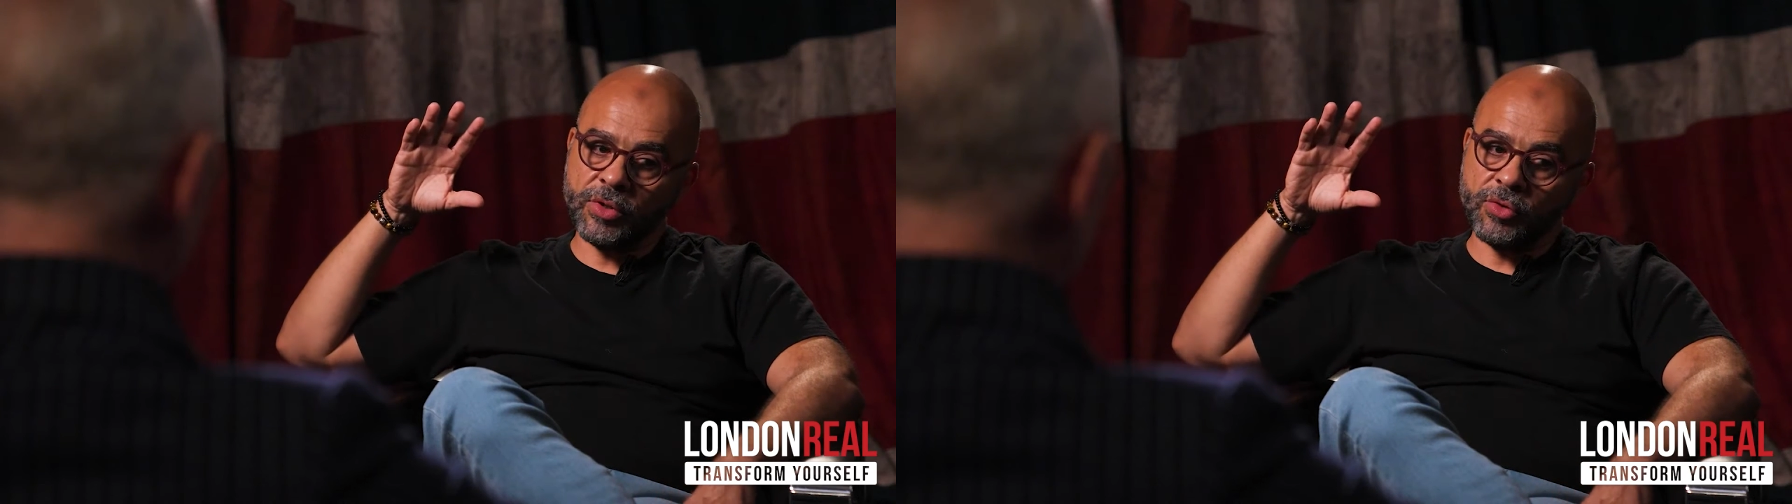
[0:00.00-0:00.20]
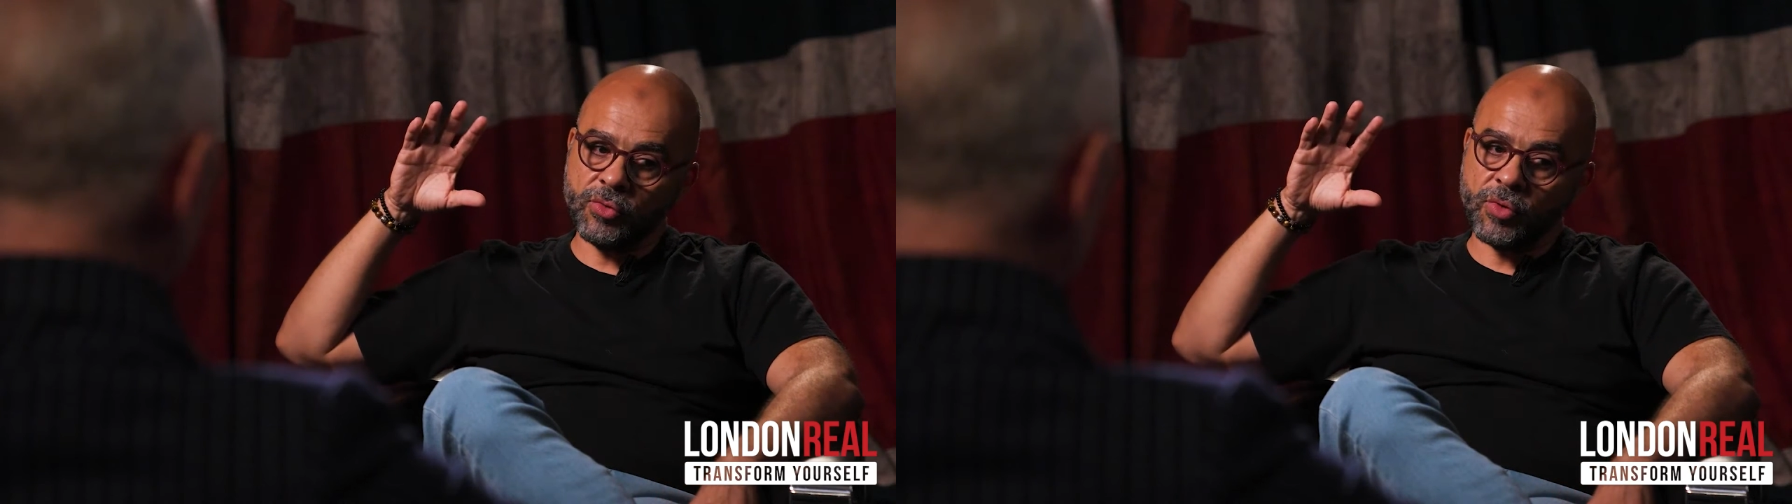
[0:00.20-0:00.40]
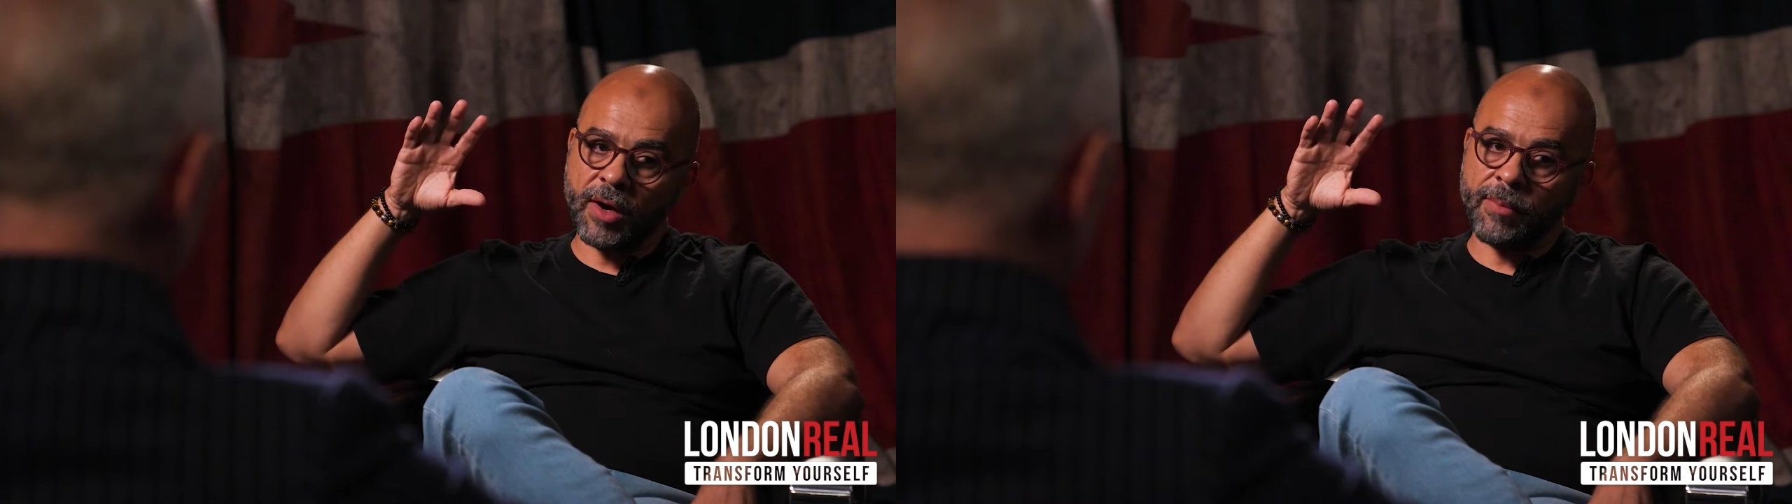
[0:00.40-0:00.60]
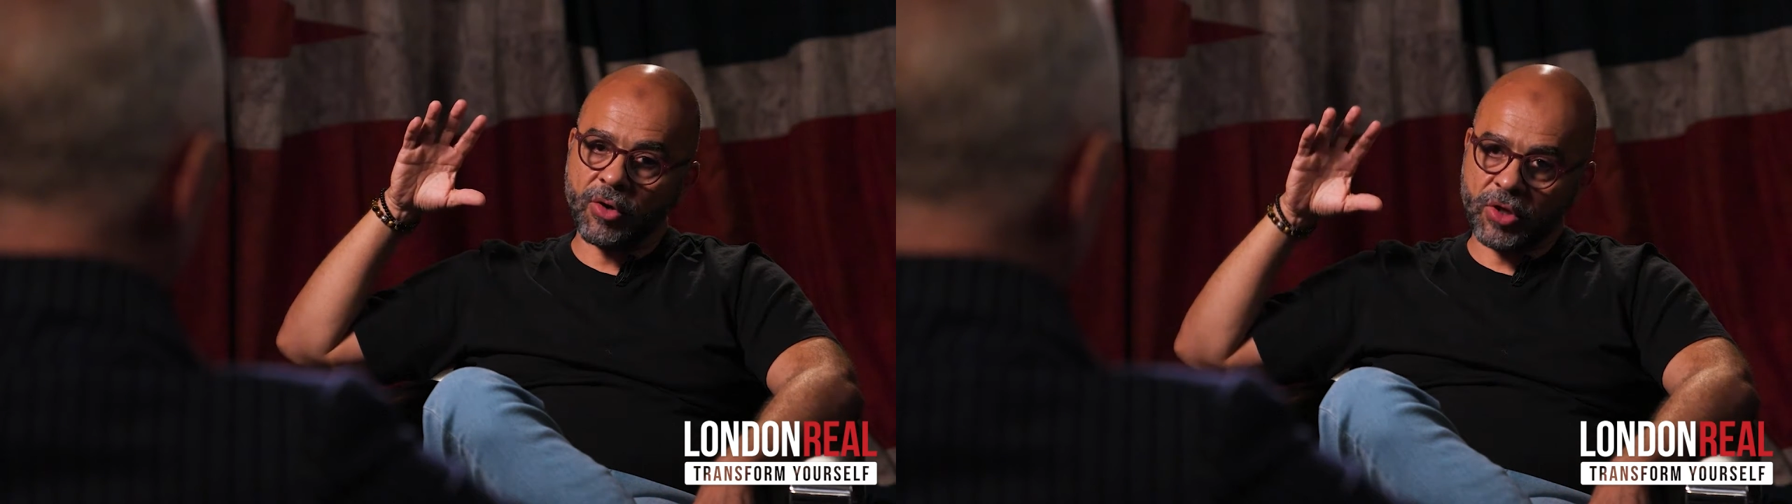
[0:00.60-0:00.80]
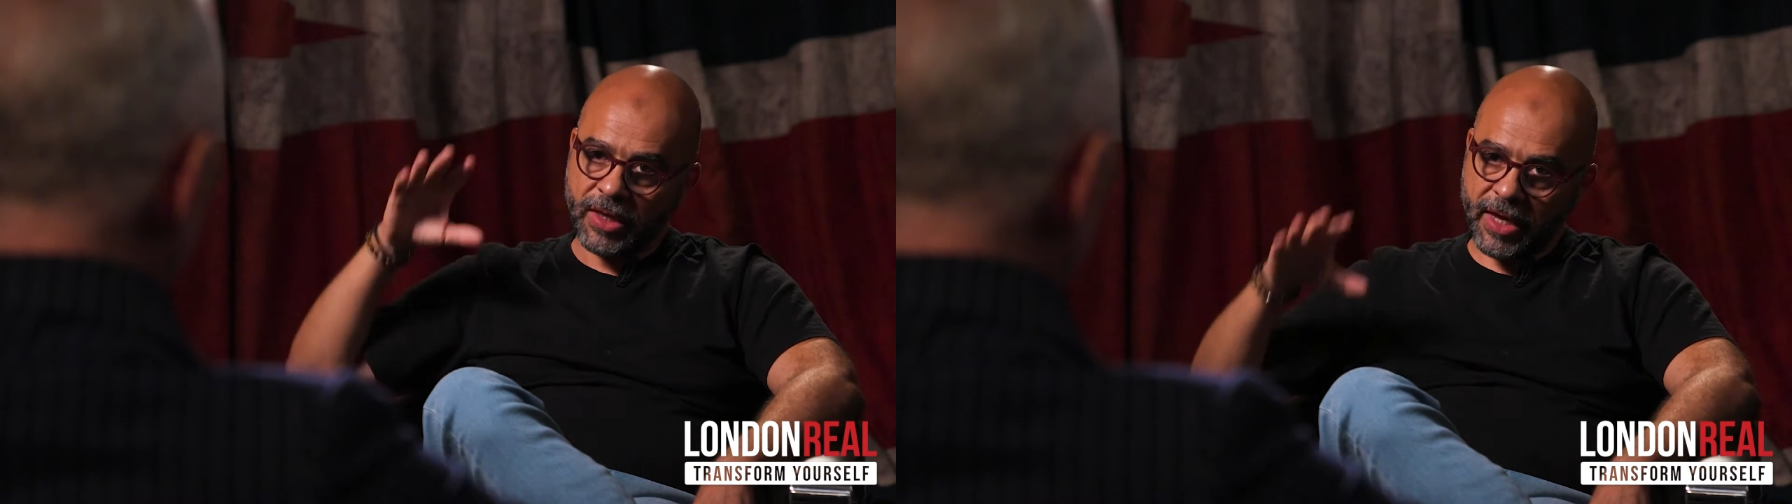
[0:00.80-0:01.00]
do
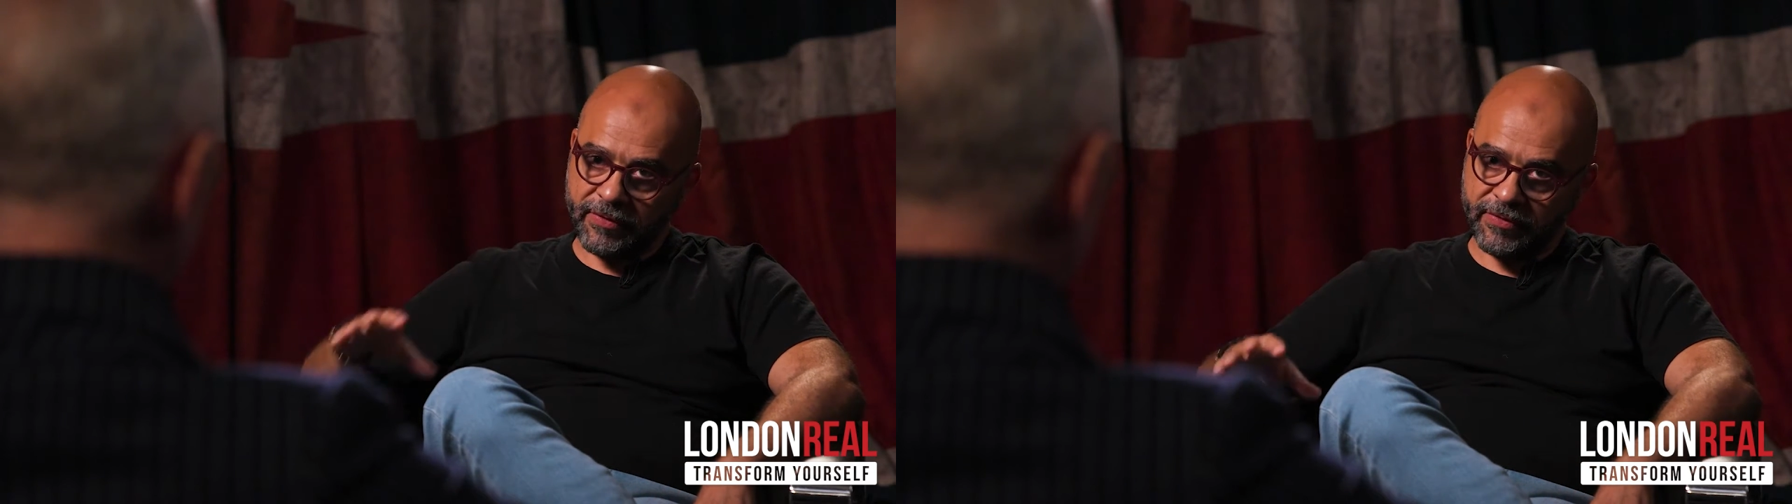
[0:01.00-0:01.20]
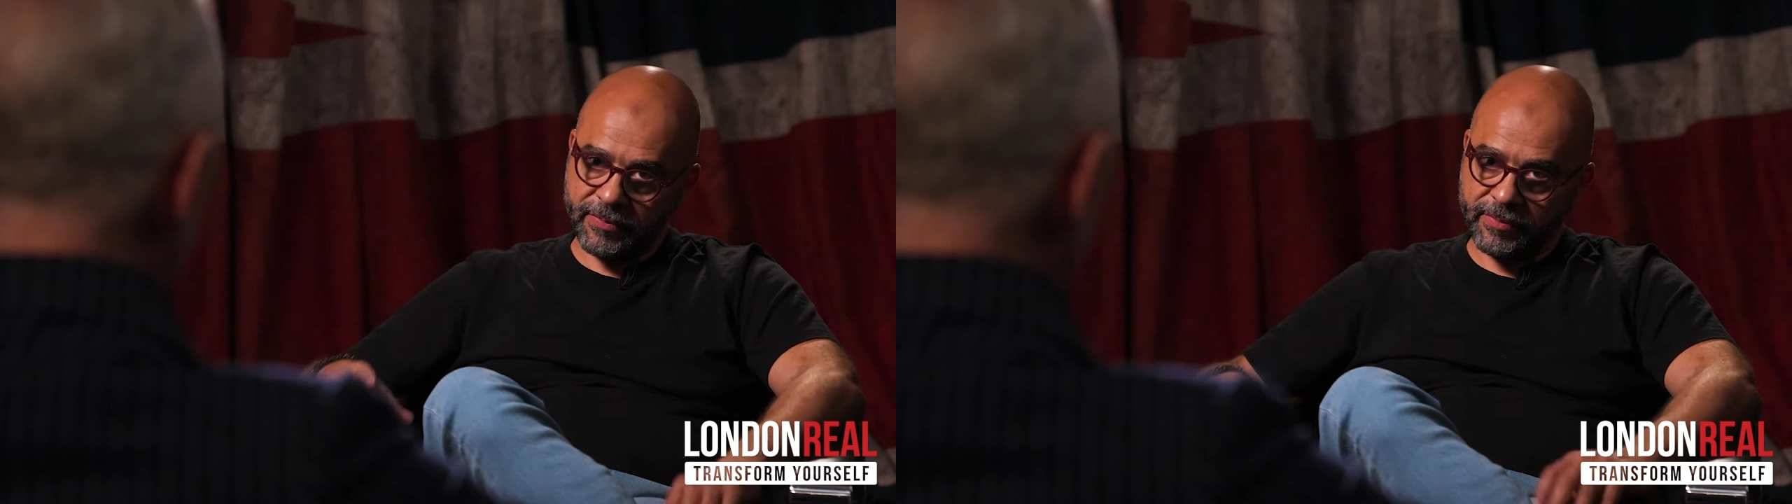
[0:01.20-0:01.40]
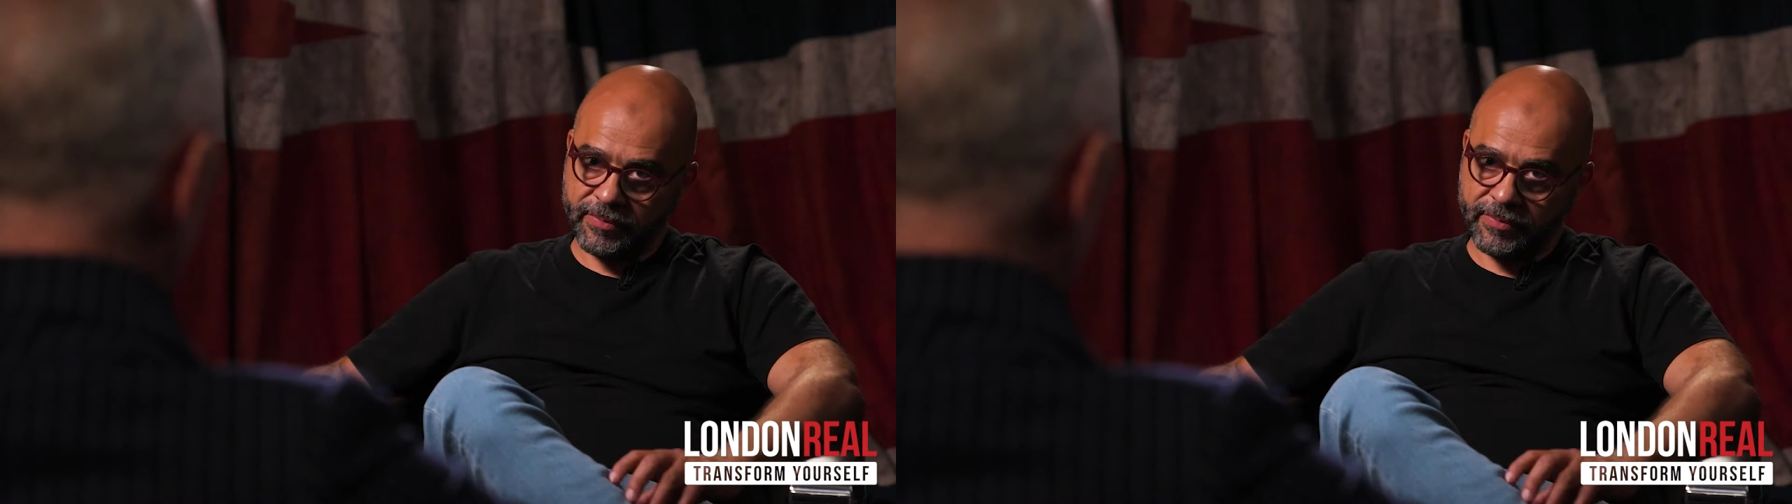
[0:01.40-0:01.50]
about life.